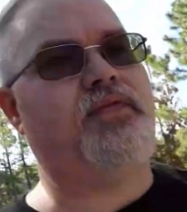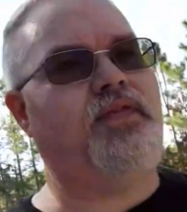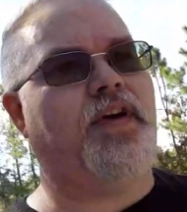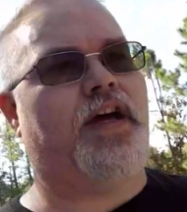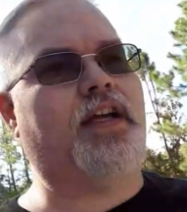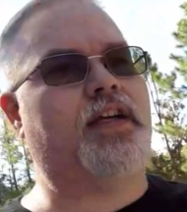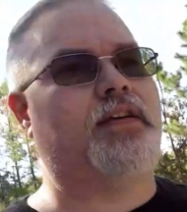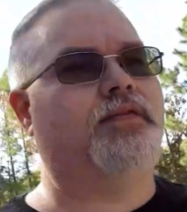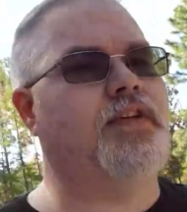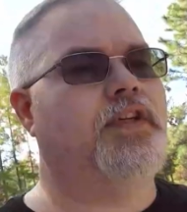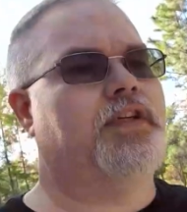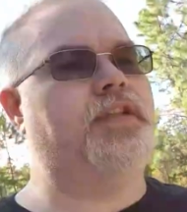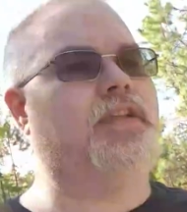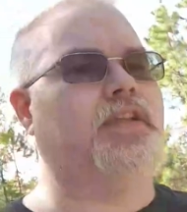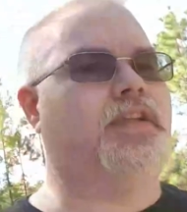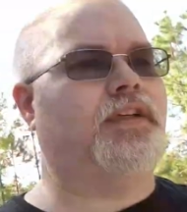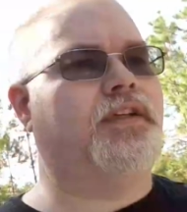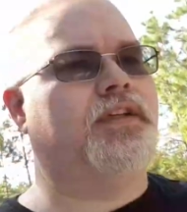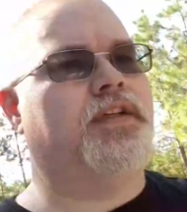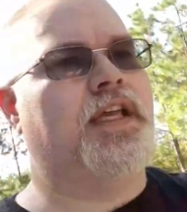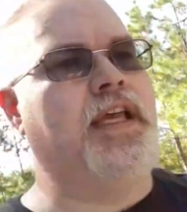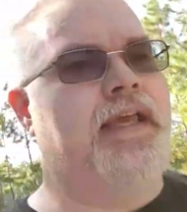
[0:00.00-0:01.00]
Ivanova,
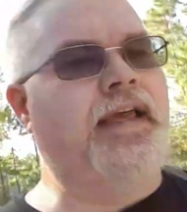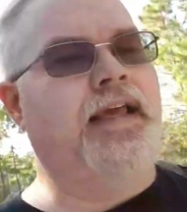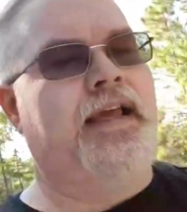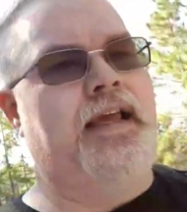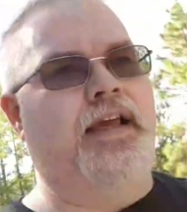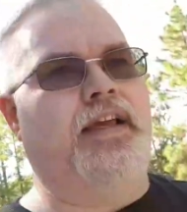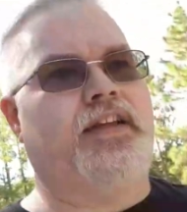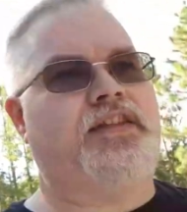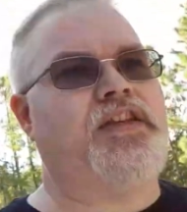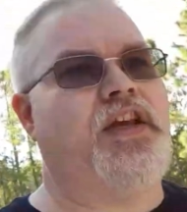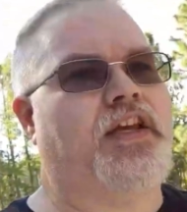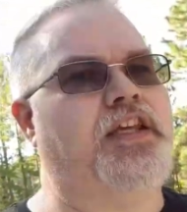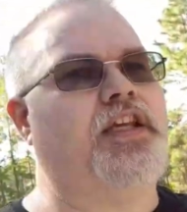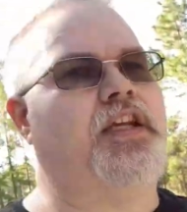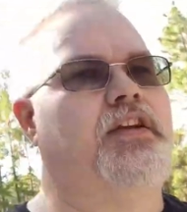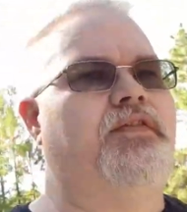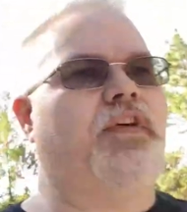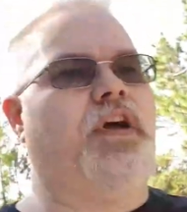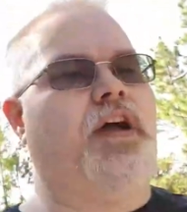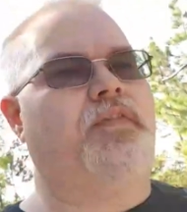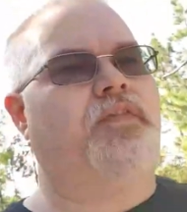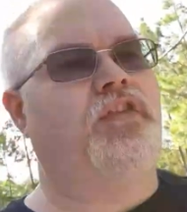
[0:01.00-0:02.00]
the
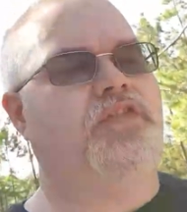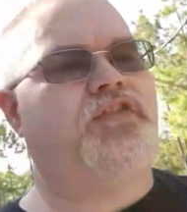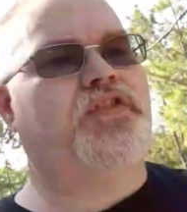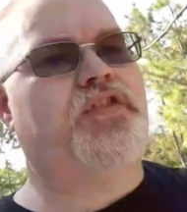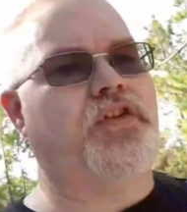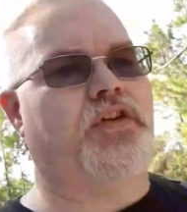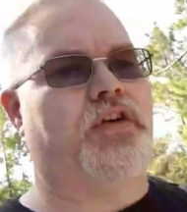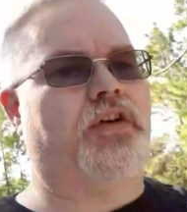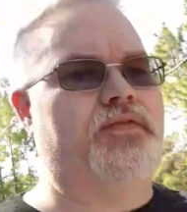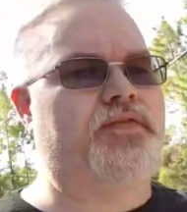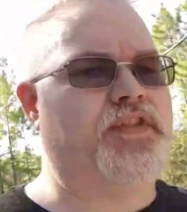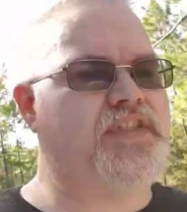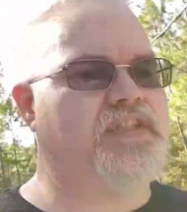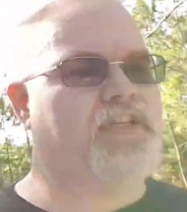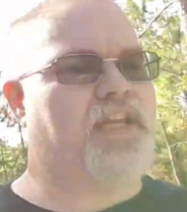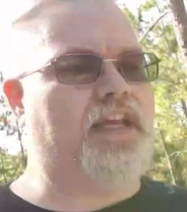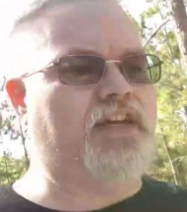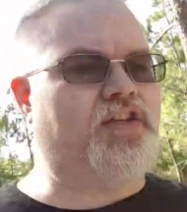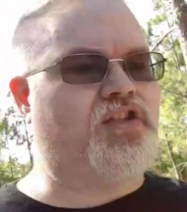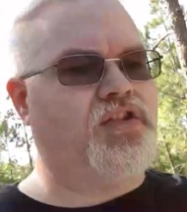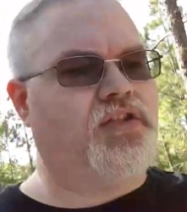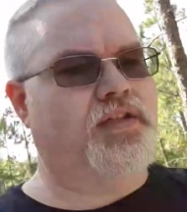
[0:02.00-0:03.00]
executive officer of the
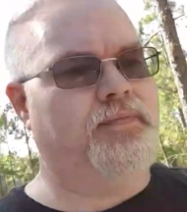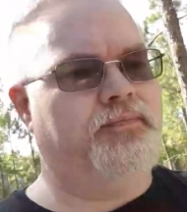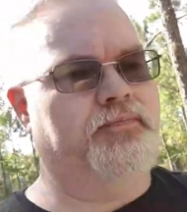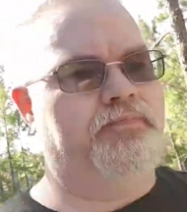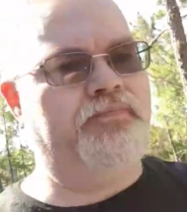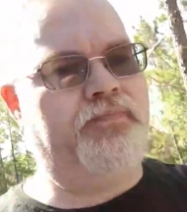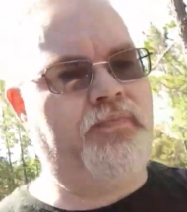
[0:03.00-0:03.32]
station.